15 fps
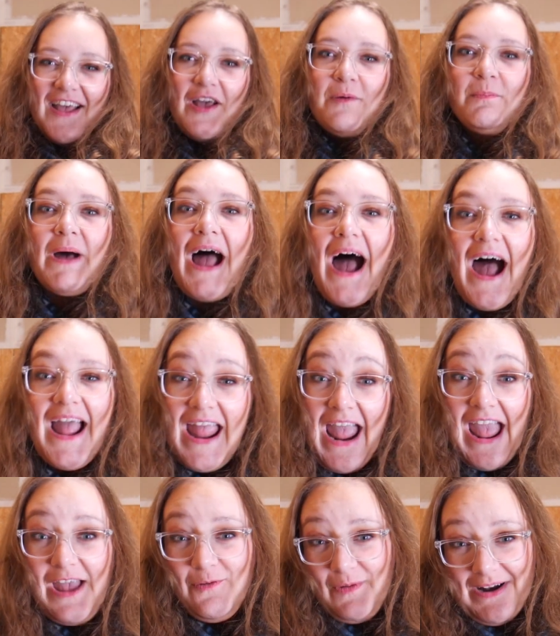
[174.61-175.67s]
But I
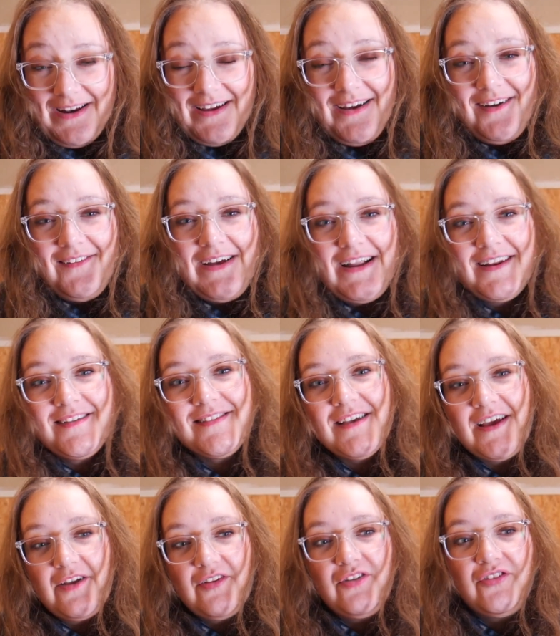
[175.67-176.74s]
hate Winco. It is
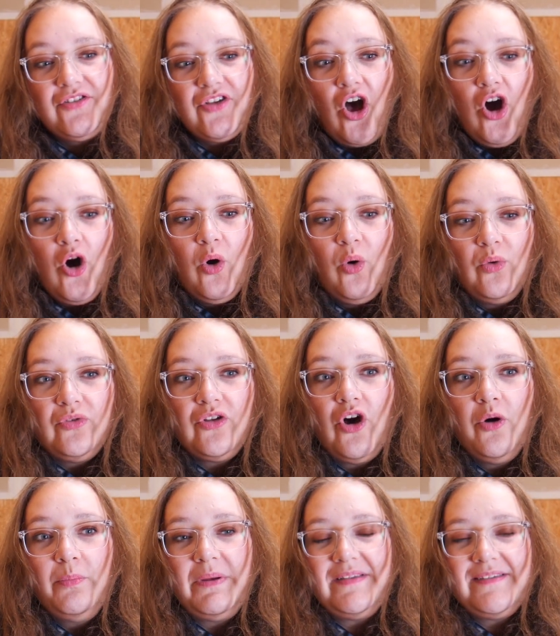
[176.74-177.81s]
like so
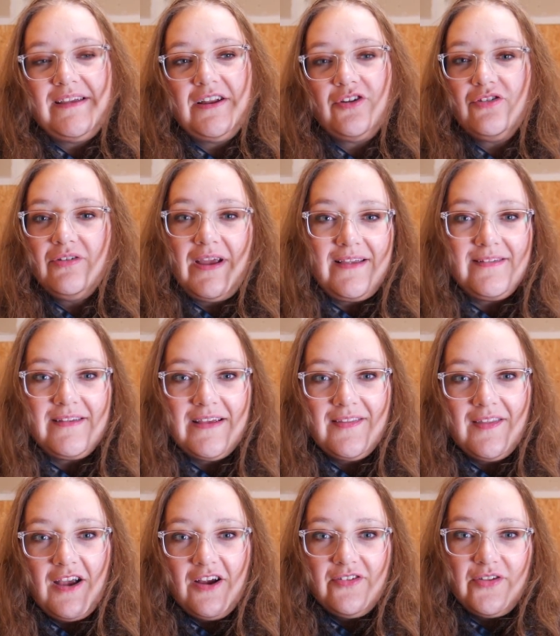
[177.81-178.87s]
busy and crazy in
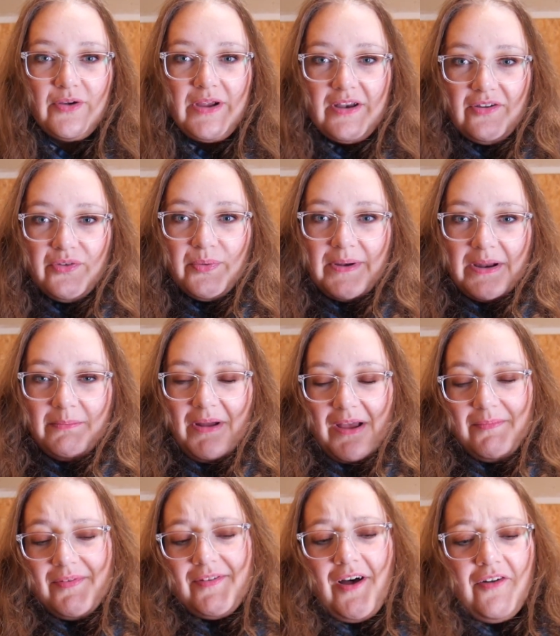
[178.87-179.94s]
there. So he just went in by
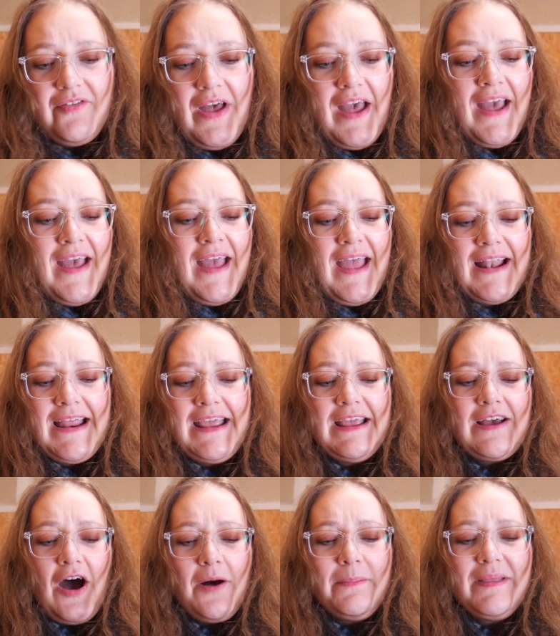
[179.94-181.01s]
himself and he
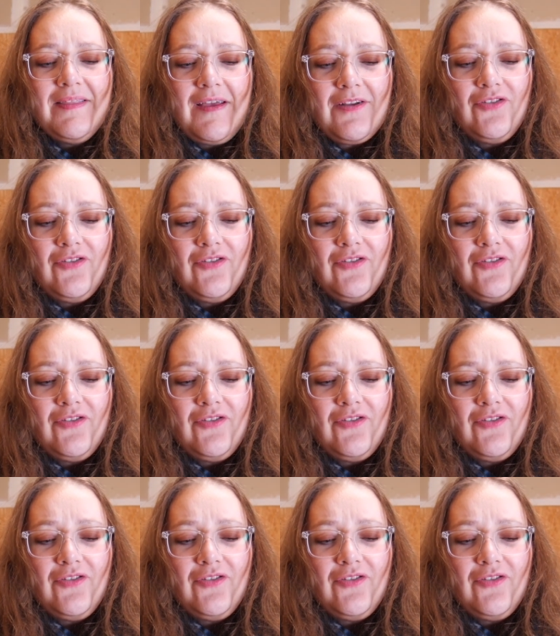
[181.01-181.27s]
got me like